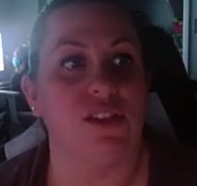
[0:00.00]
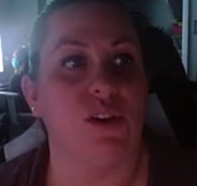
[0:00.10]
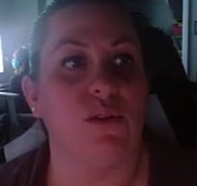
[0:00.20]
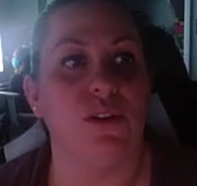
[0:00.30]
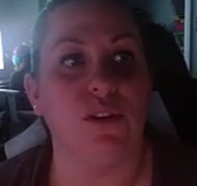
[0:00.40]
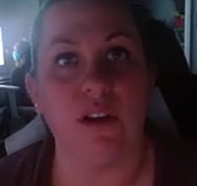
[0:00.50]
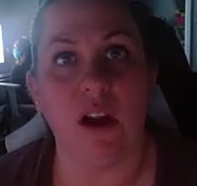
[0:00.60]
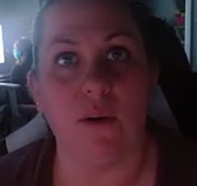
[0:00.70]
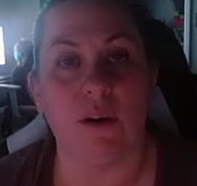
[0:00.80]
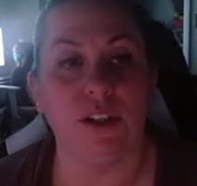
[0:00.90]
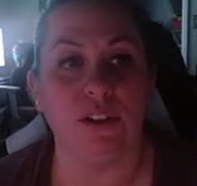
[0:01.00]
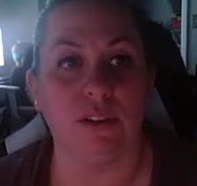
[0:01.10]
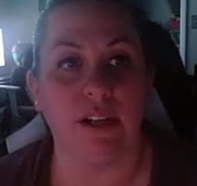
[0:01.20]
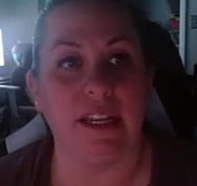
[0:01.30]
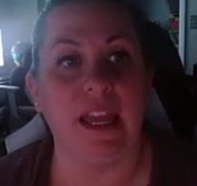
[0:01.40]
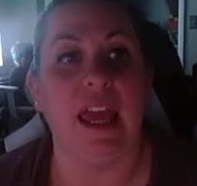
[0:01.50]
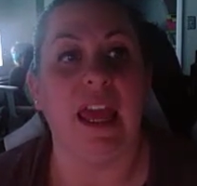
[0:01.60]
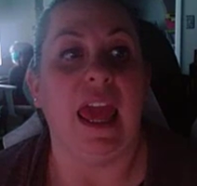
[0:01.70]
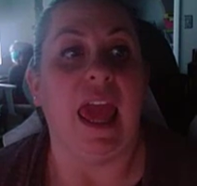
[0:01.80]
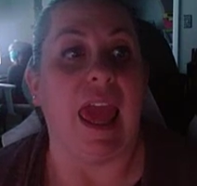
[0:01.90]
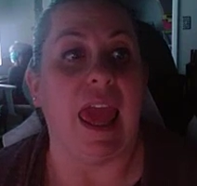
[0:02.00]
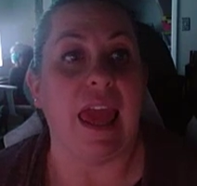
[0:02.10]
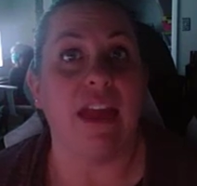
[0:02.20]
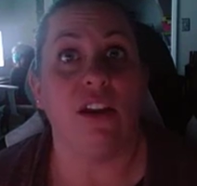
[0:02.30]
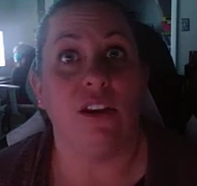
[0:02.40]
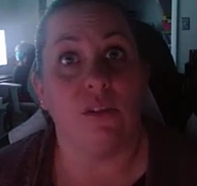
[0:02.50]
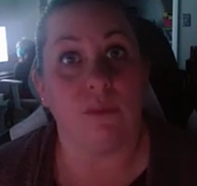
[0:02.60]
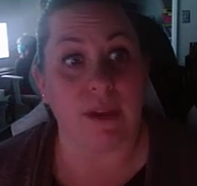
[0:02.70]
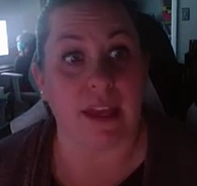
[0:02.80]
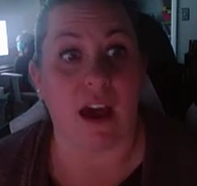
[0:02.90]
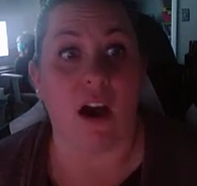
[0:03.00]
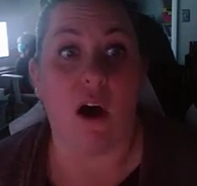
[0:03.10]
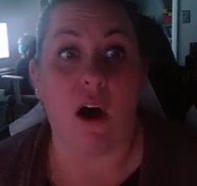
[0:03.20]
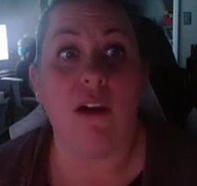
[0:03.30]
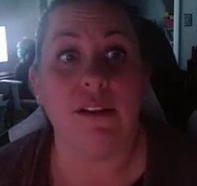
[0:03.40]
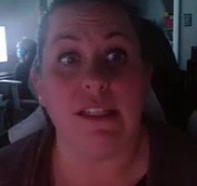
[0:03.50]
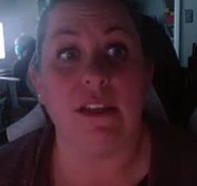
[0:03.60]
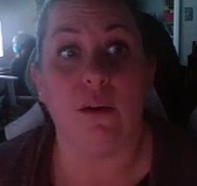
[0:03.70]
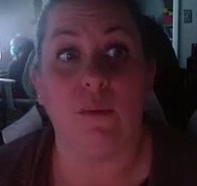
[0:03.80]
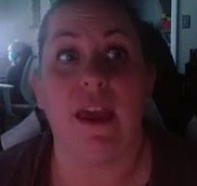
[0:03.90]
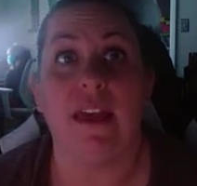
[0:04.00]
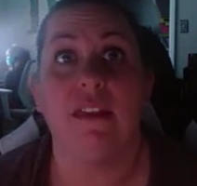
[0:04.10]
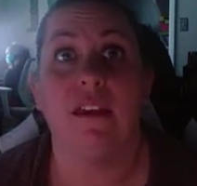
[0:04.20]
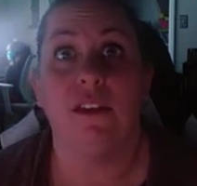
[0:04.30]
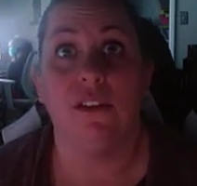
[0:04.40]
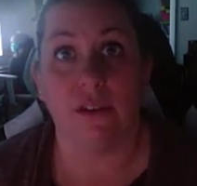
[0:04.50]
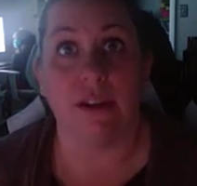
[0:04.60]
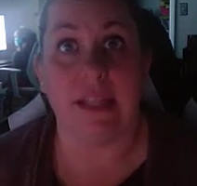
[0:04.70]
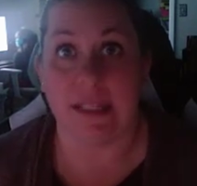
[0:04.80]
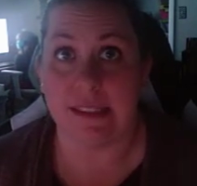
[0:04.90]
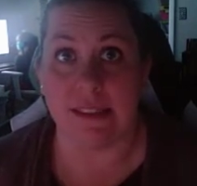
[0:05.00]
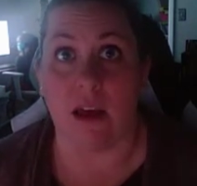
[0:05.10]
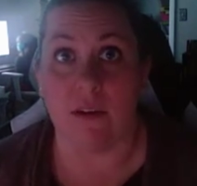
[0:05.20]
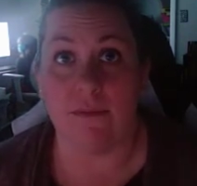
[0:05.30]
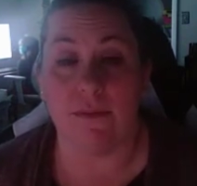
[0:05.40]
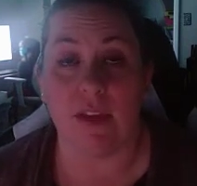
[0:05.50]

So uro, or urine, and urea all deal with urine itself.